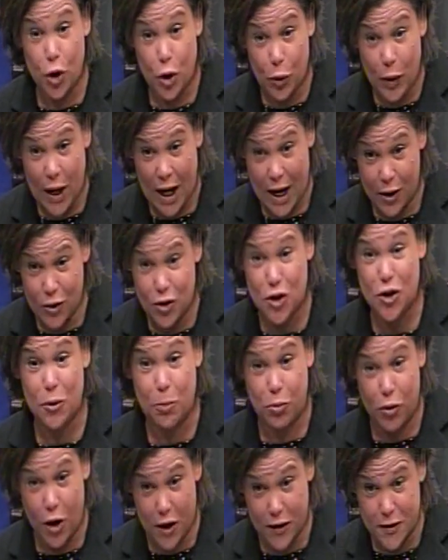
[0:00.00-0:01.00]
rule out the
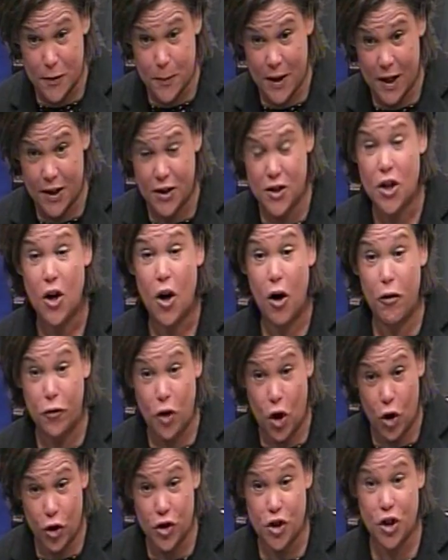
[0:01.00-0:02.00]
prospect of
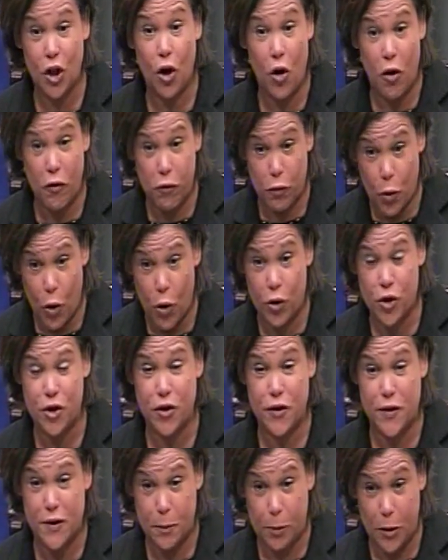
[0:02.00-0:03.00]
cutting off water
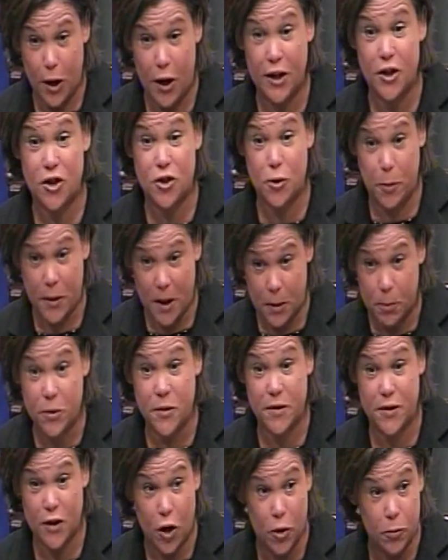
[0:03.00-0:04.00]
supply to
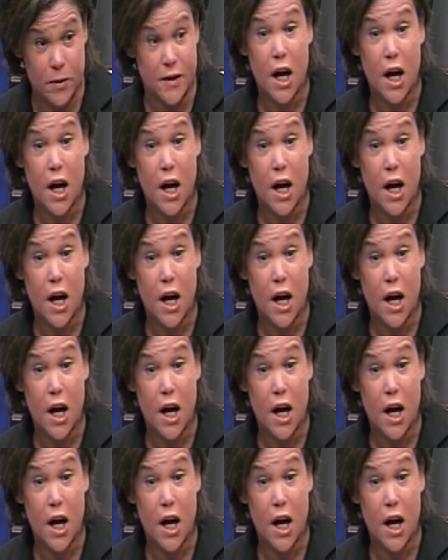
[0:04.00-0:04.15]
people's homes.